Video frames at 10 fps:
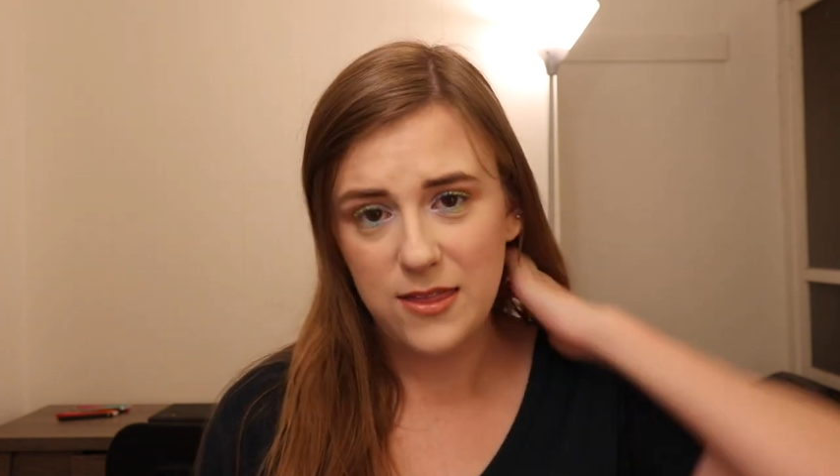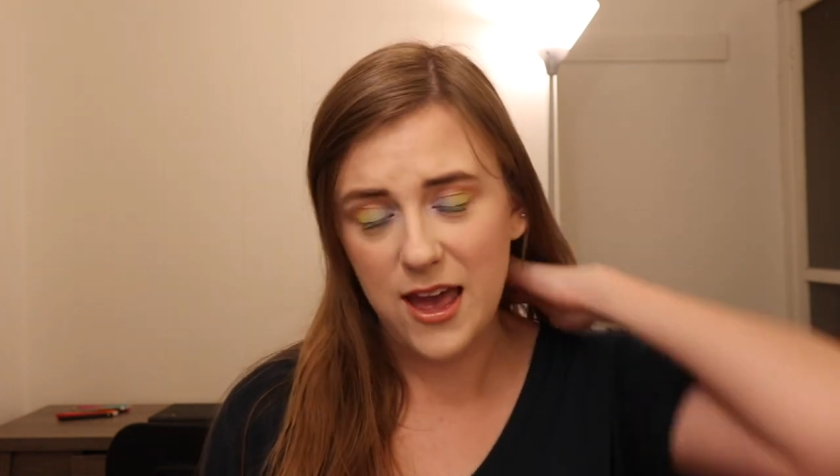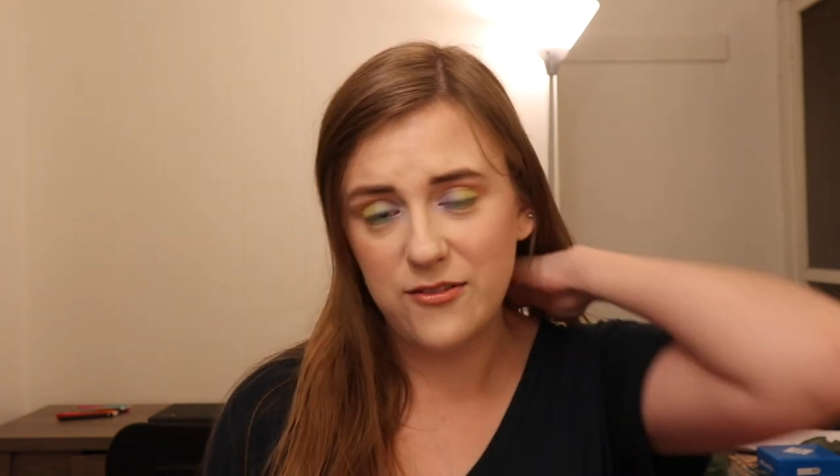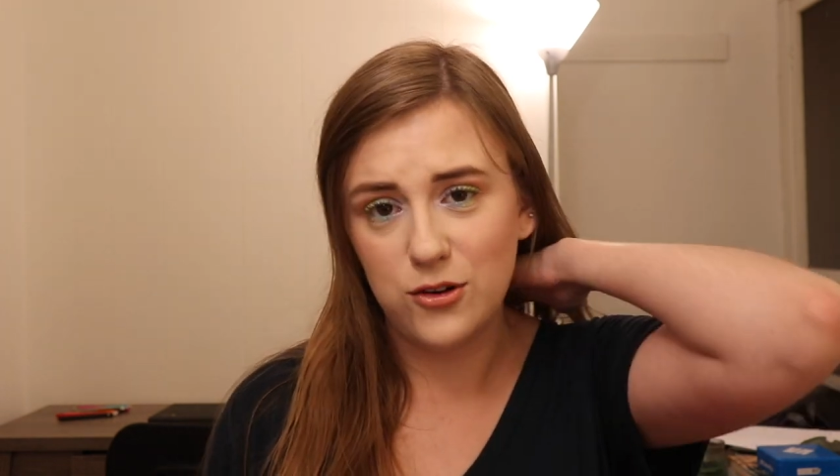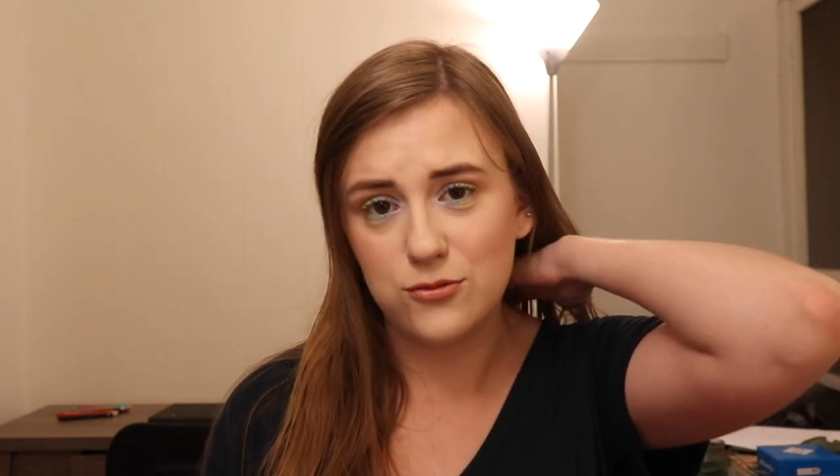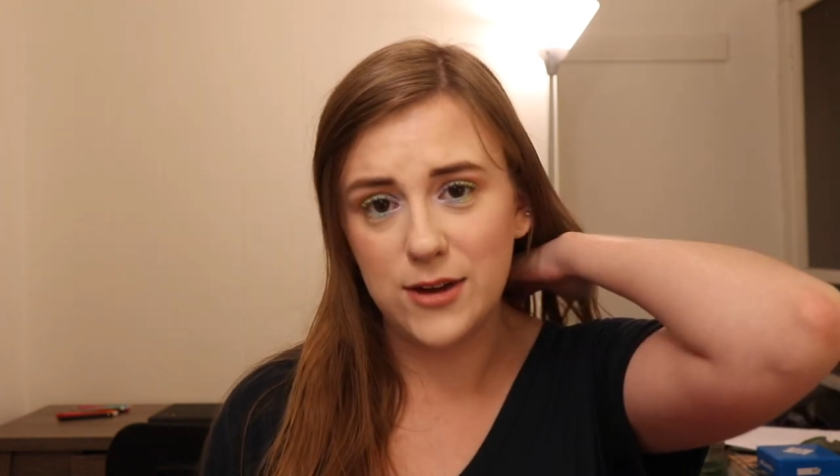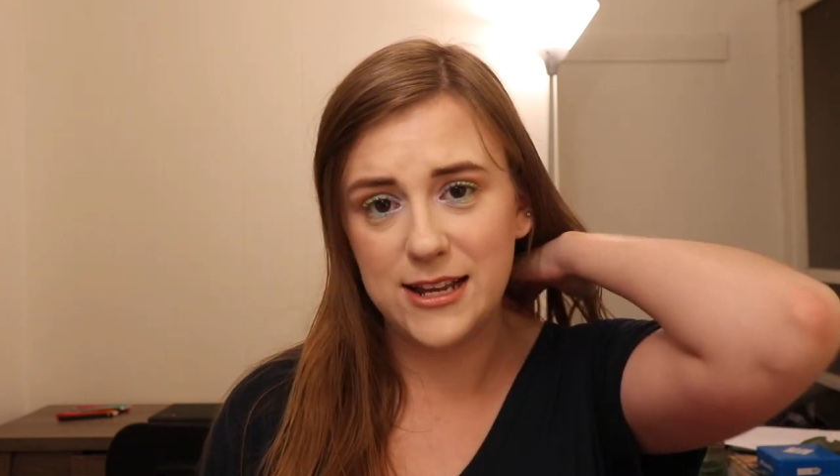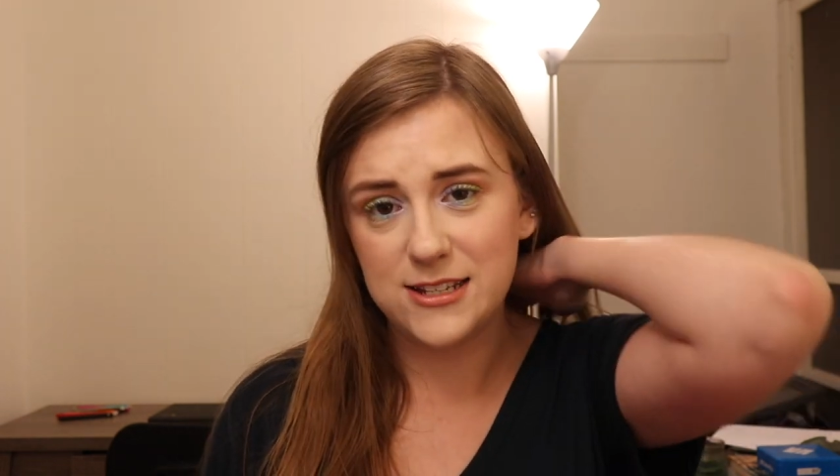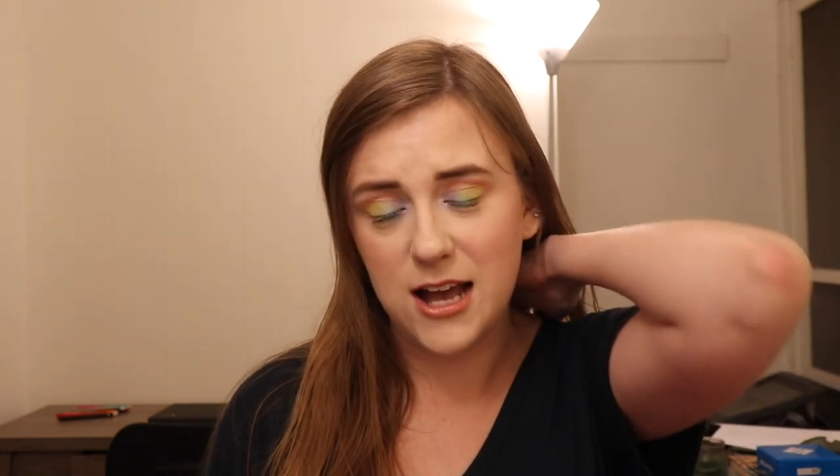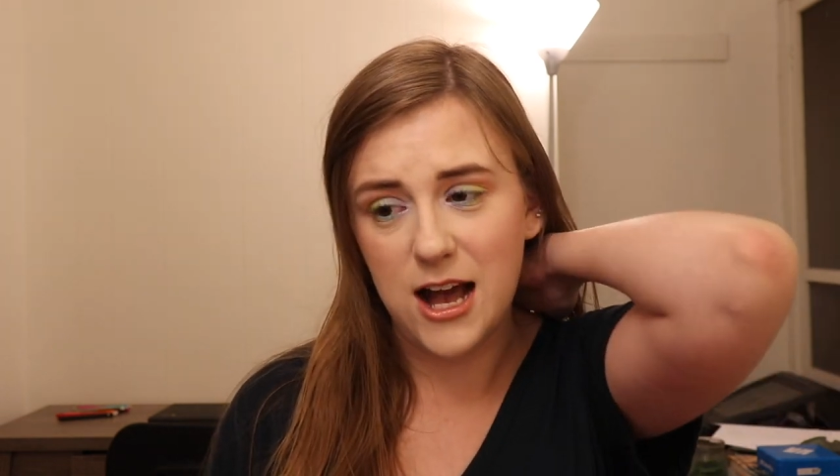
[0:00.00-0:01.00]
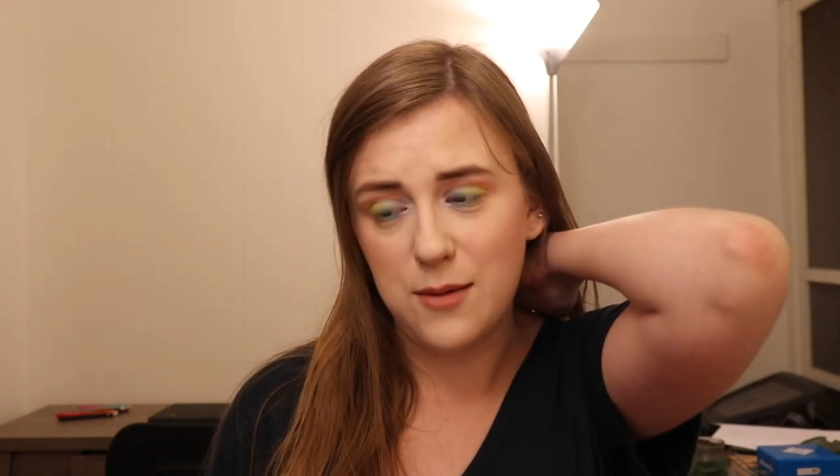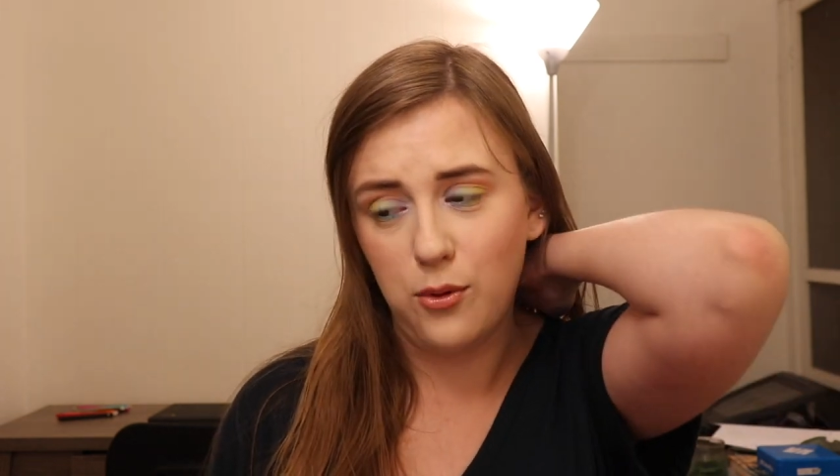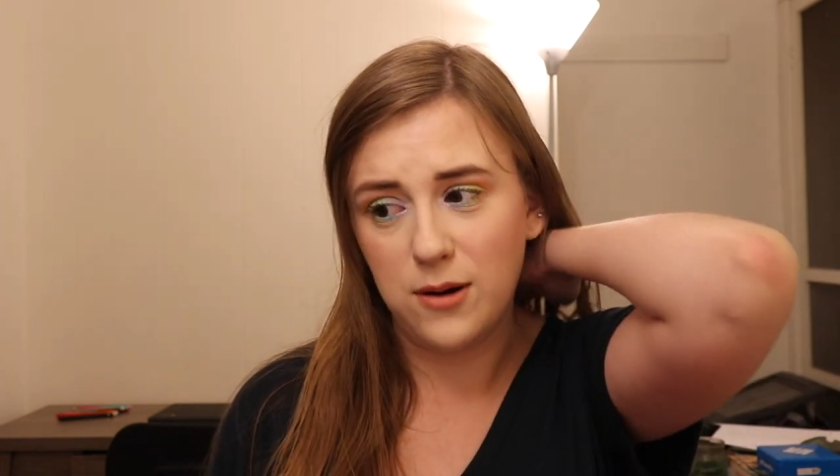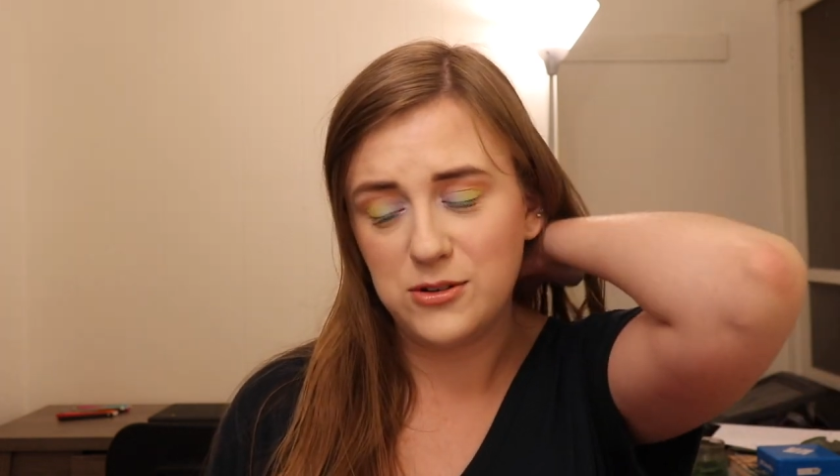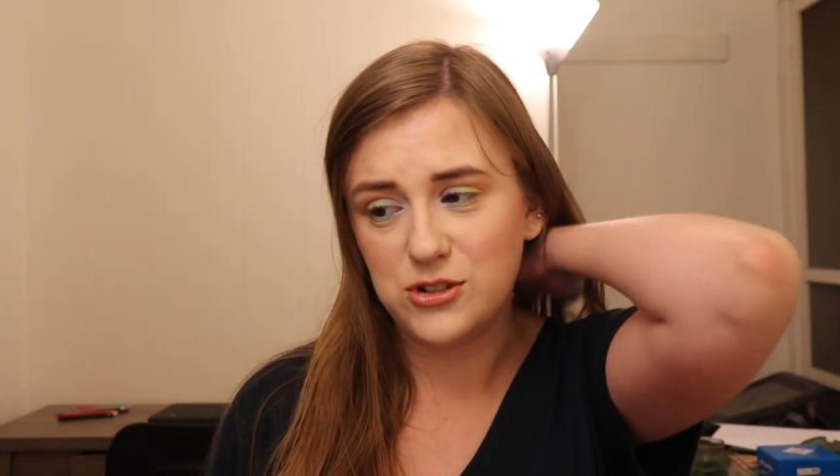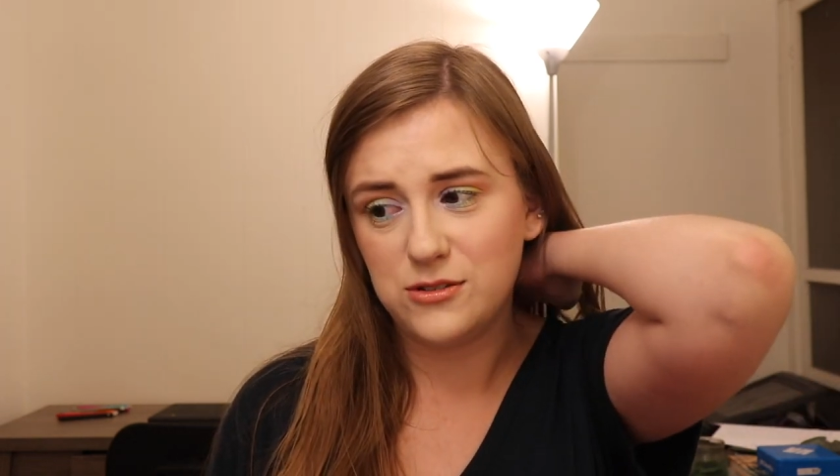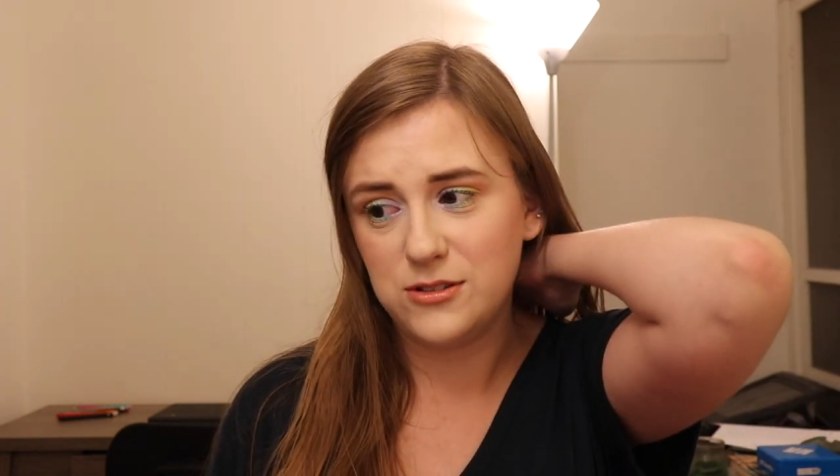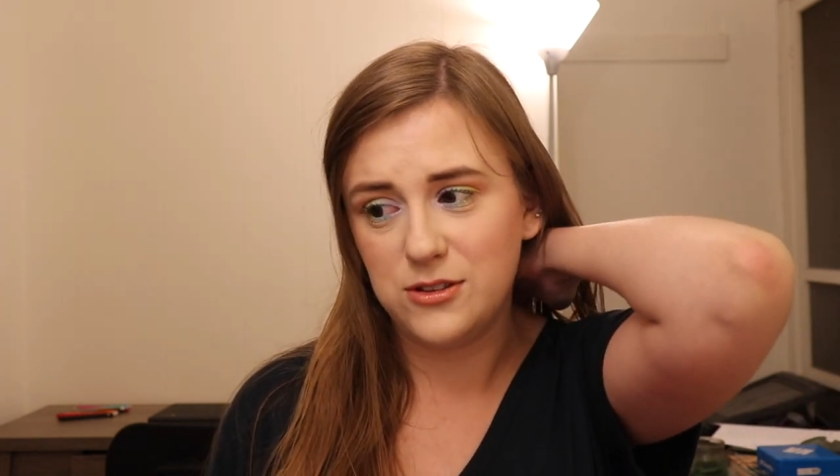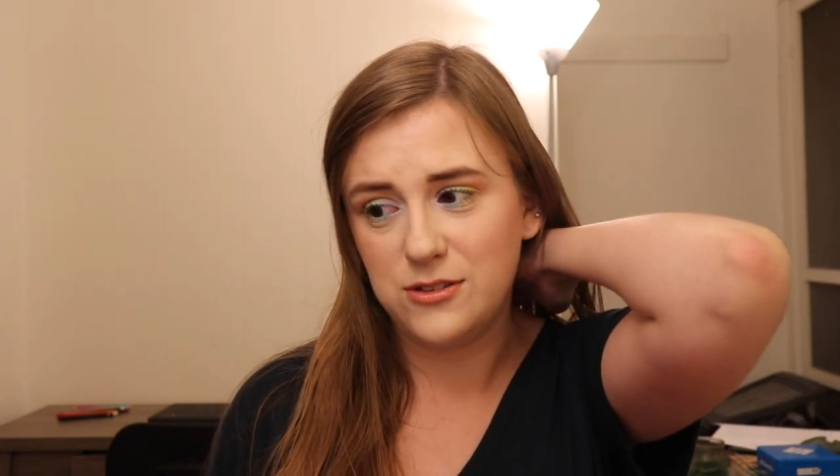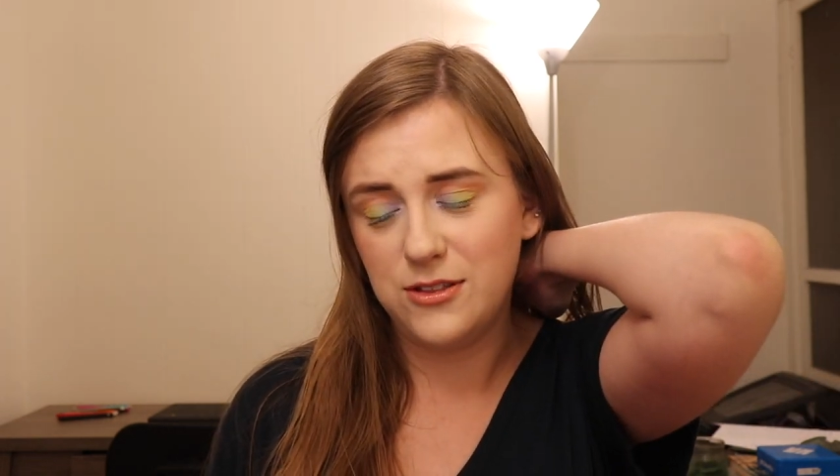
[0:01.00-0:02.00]
they have a great
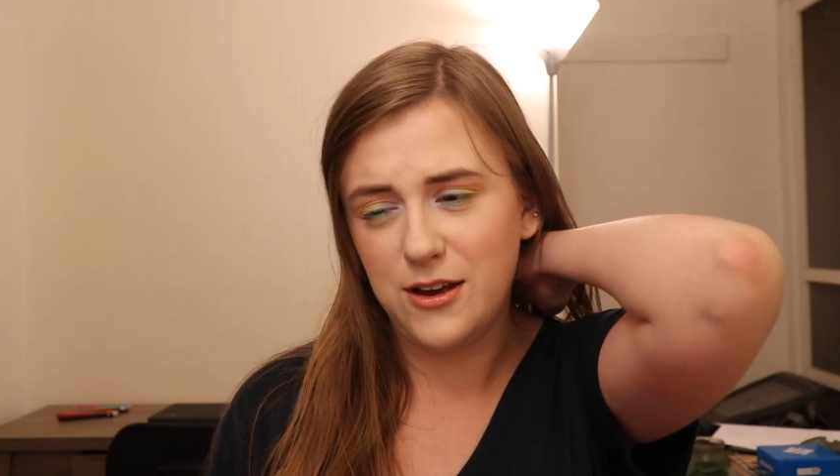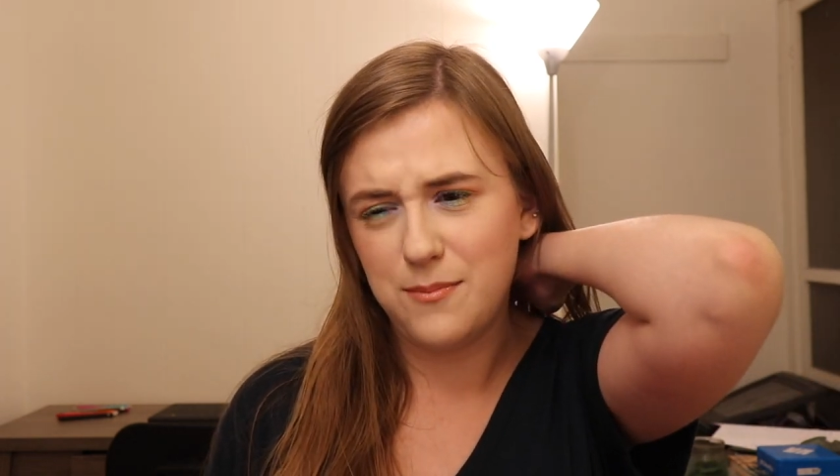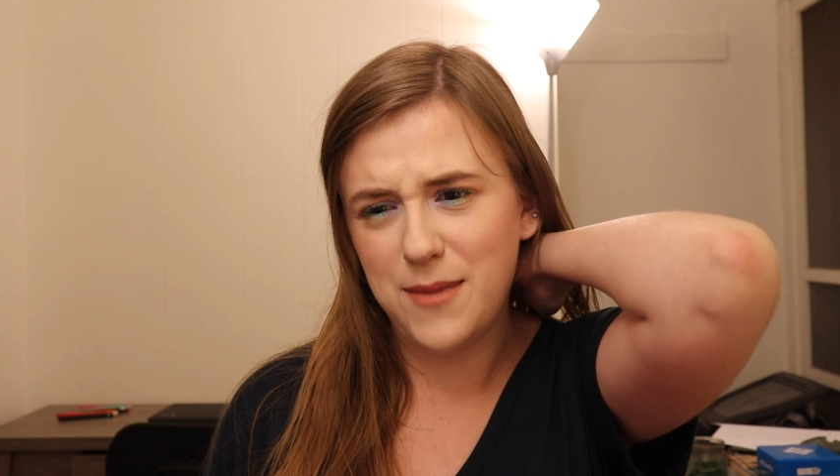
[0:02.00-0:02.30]
the